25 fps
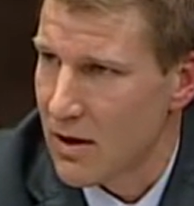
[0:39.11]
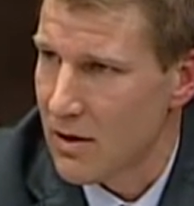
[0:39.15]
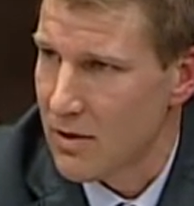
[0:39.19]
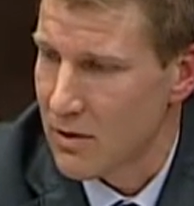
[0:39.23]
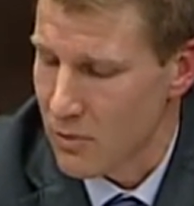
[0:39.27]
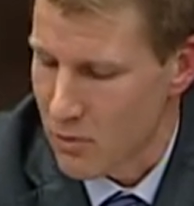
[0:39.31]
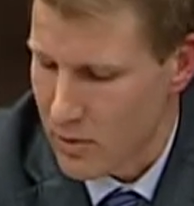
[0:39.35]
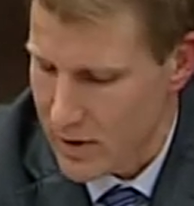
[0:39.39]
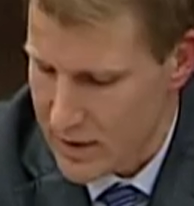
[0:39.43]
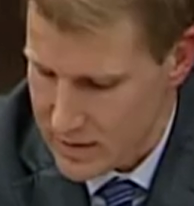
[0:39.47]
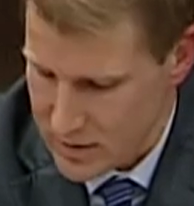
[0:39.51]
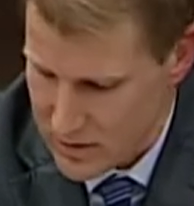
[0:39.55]

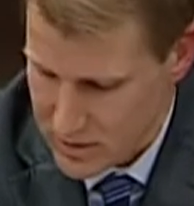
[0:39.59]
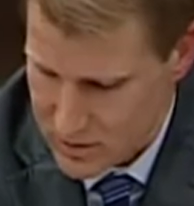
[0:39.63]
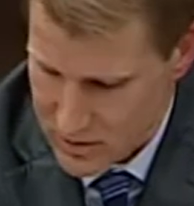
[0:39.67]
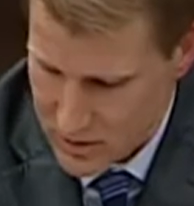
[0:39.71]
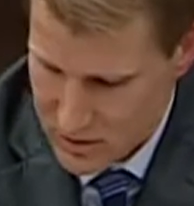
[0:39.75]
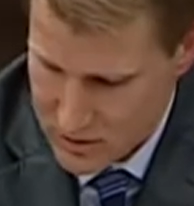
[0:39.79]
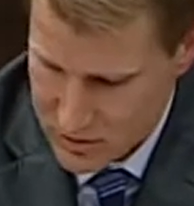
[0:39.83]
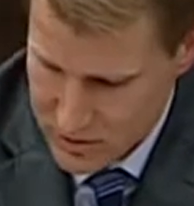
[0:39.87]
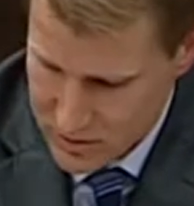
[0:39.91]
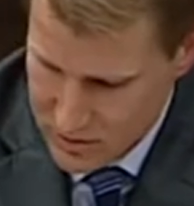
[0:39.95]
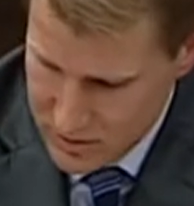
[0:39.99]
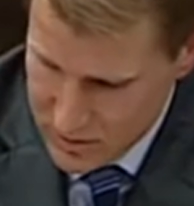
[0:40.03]
right
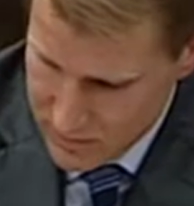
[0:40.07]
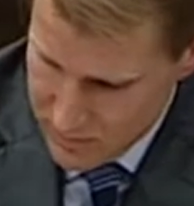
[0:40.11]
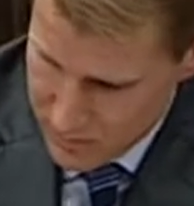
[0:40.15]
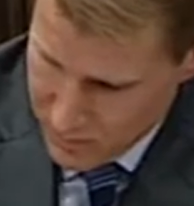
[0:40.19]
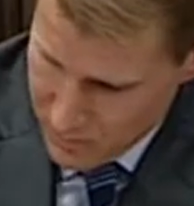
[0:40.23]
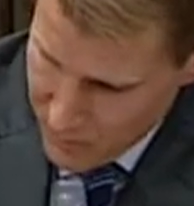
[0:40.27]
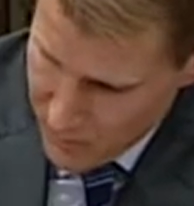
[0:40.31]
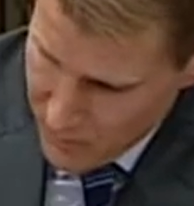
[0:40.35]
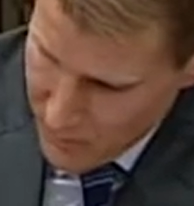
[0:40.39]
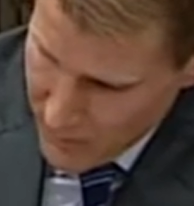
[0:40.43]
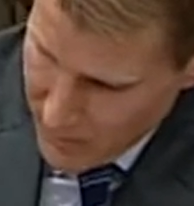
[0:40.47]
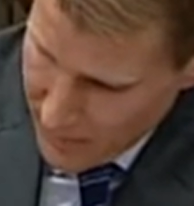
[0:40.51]
decisions.
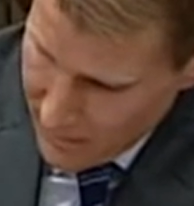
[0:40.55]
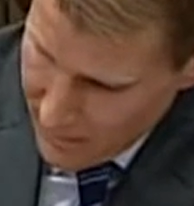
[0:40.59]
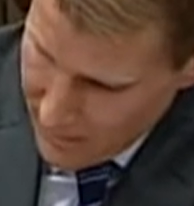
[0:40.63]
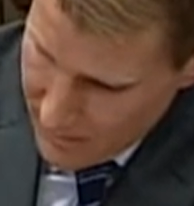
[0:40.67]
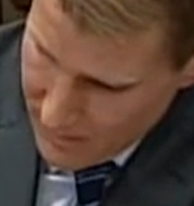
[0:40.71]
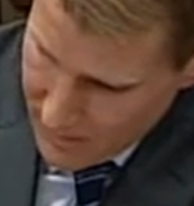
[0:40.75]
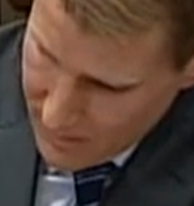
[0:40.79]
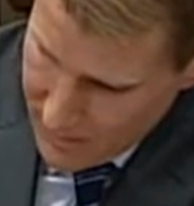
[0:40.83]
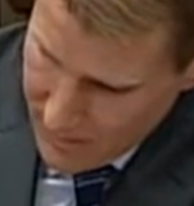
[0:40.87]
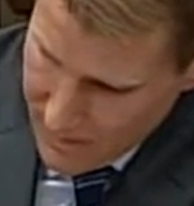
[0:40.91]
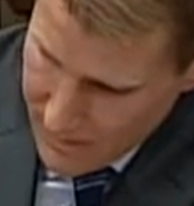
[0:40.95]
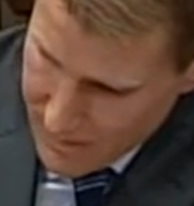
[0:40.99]

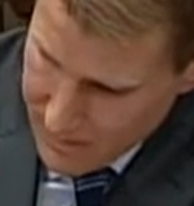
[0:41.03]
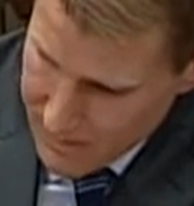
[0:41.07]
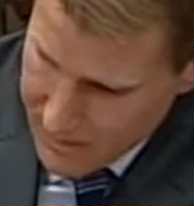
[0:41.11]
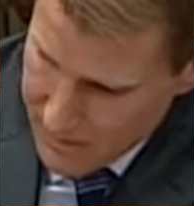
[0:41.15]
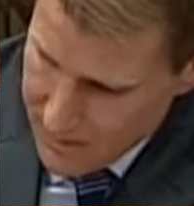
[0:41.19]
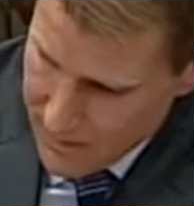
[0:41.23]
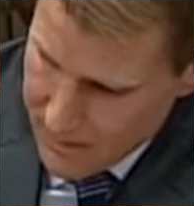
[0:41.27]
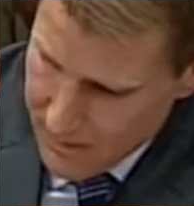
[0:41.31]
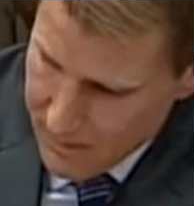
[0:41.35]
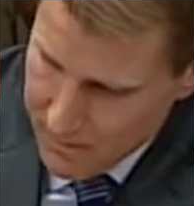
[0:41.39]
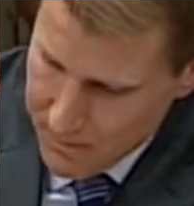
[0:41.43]
And,